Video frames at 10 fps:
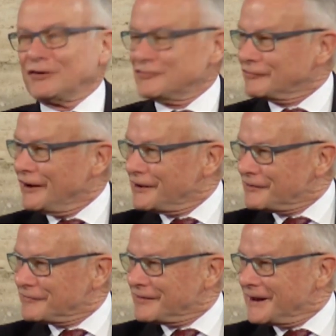in
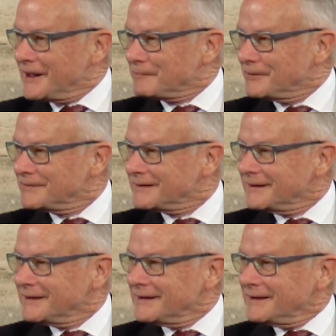Australia if that happened?
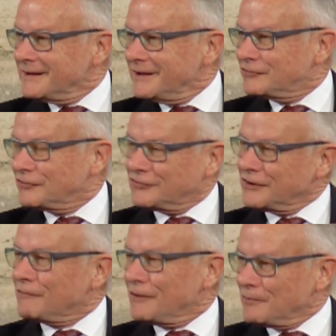It's just
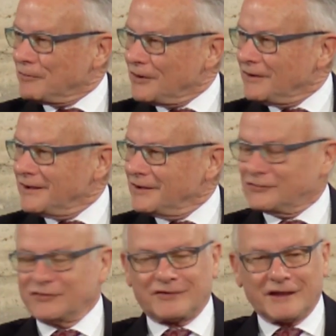incredible. It's
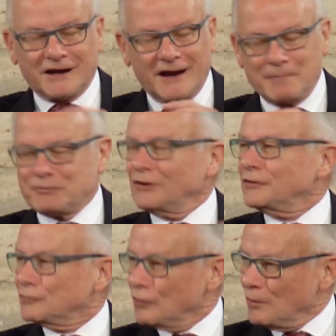just the
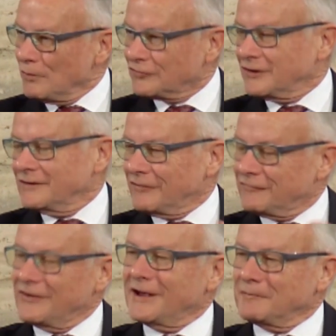absolute normalcy of a
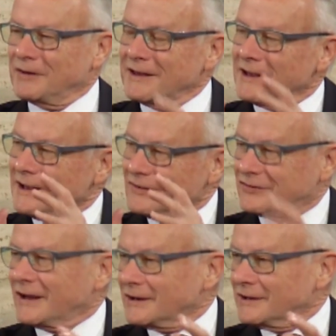family
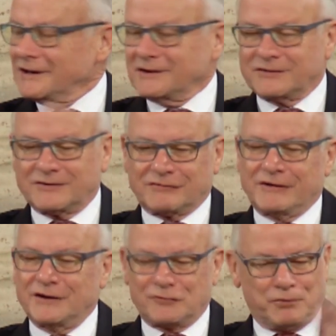suddenly
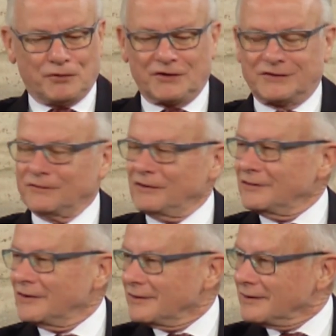transported to
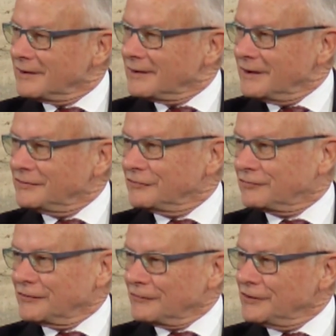a
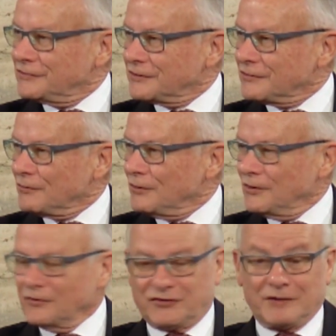different region of the
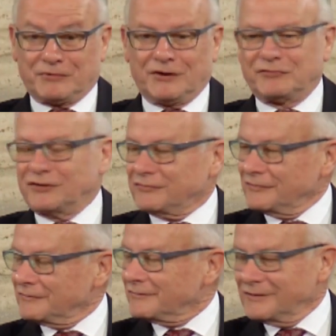world, sometimes
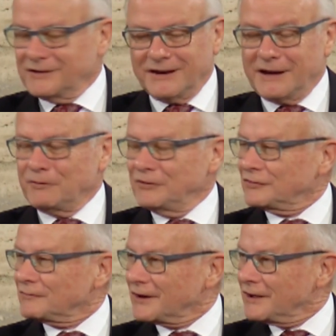different
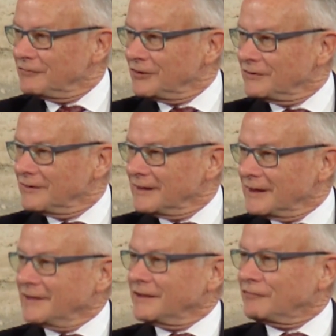language and what have you,
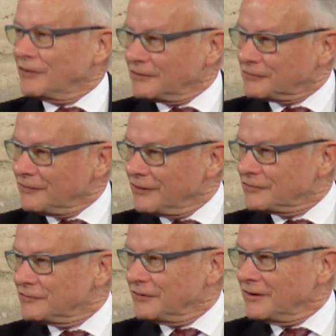and they've got to try
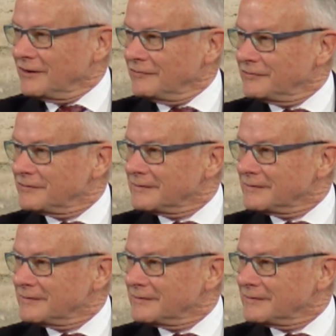and survive.